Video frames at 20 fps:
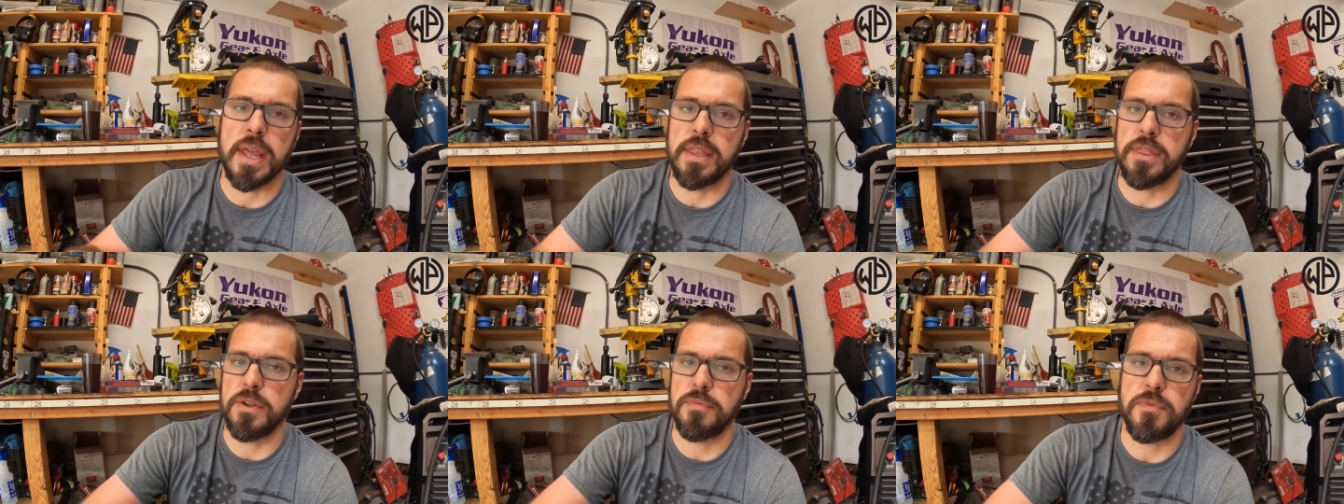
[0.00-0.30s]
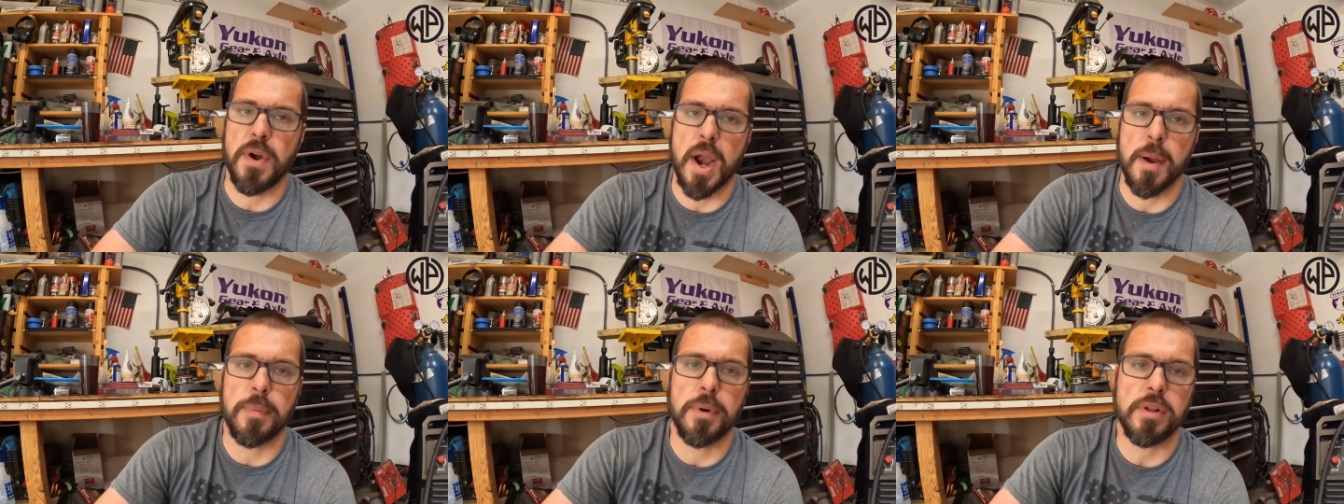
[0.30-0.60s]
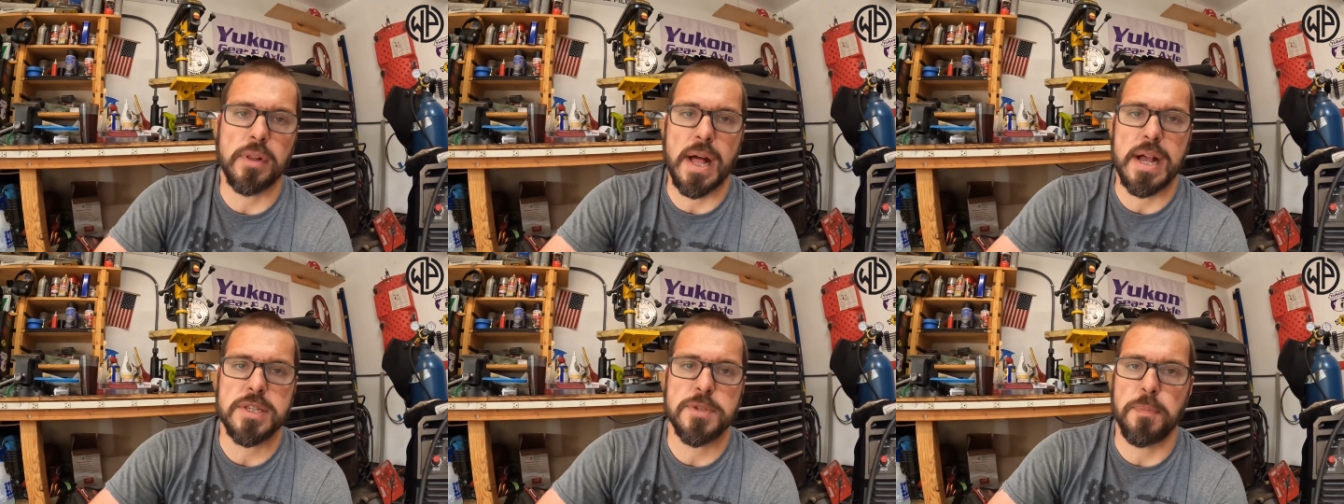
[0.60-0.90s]
in the
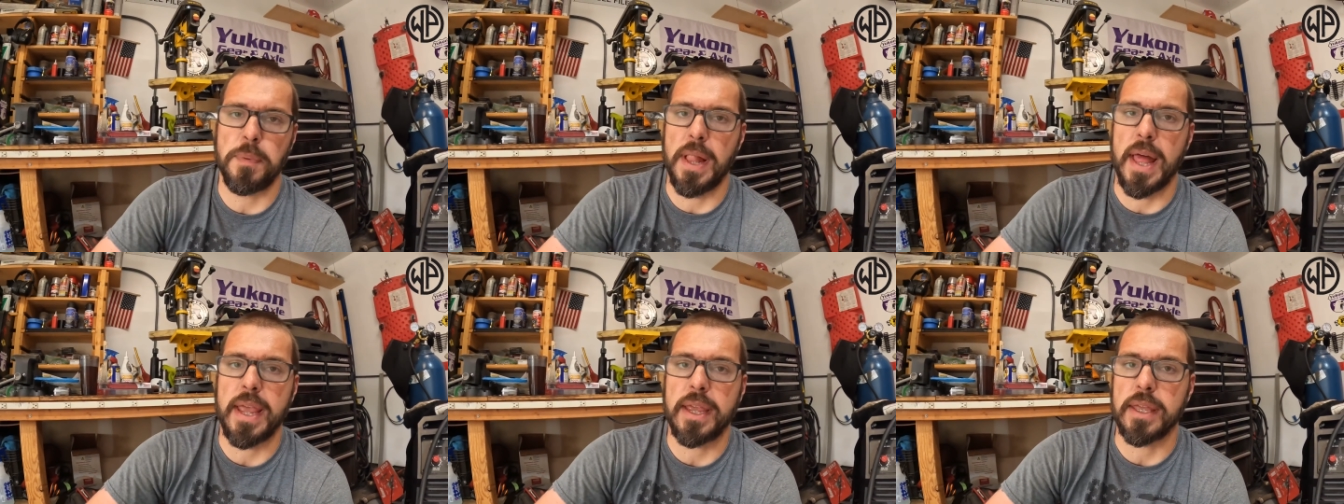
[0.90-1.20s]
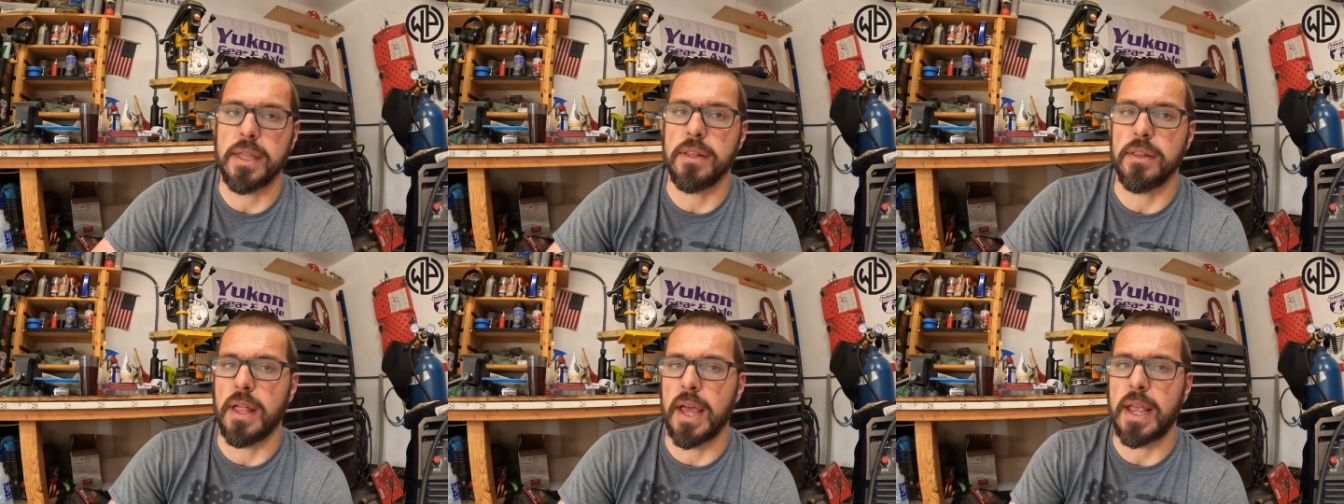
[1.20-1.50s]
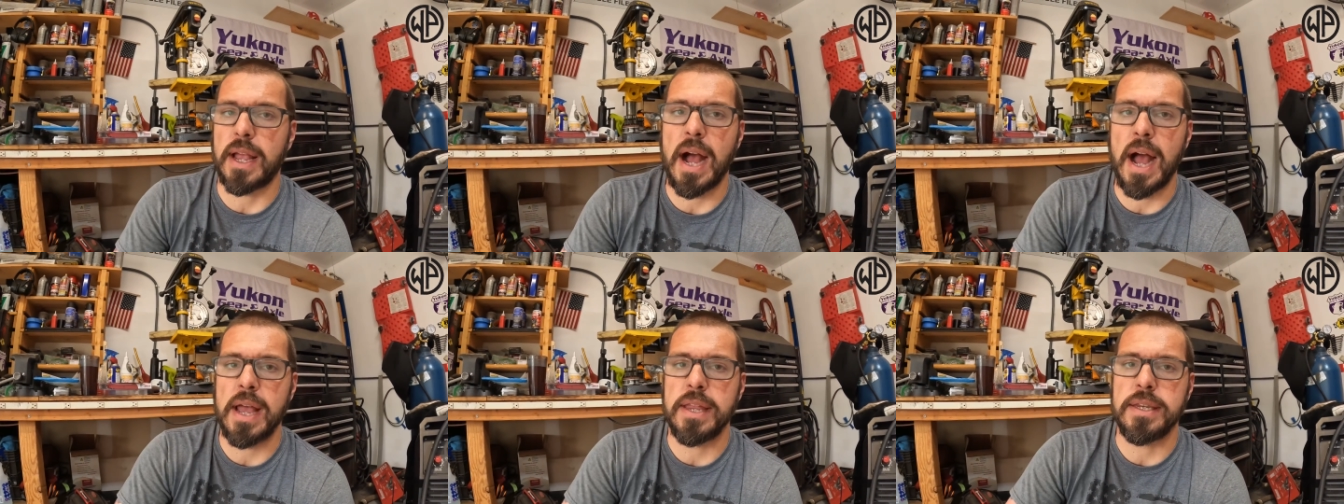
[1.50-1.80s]
fiberglass blanket
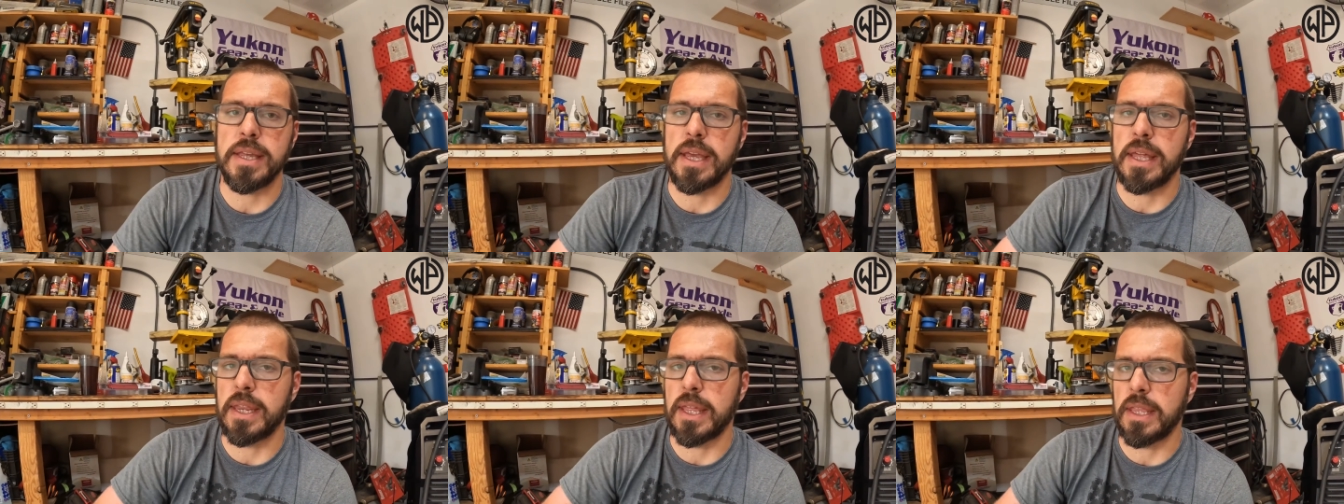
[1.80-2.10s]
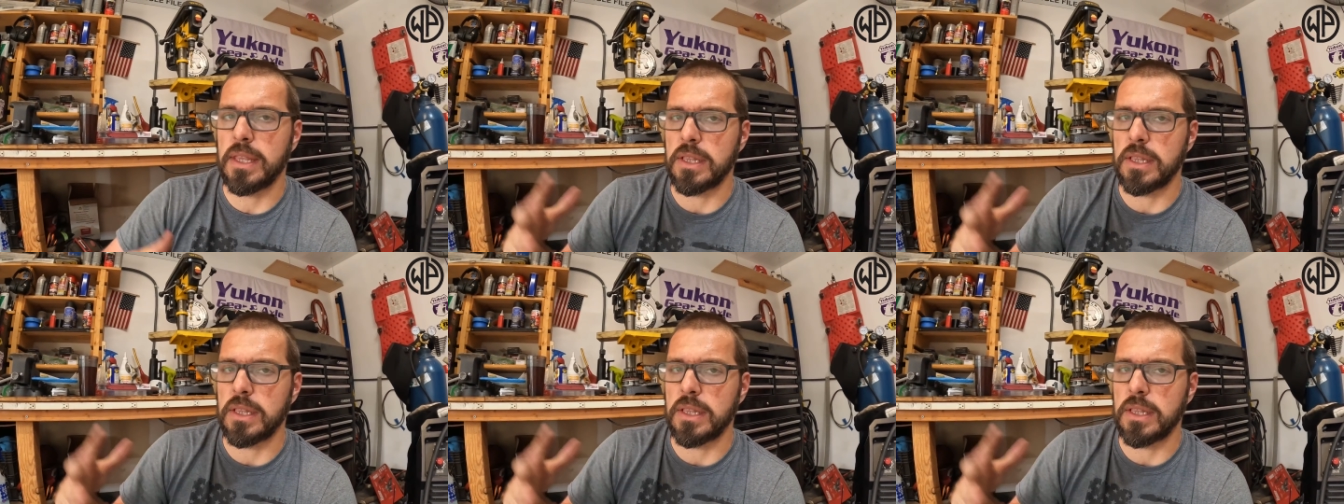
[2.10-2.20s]
like I did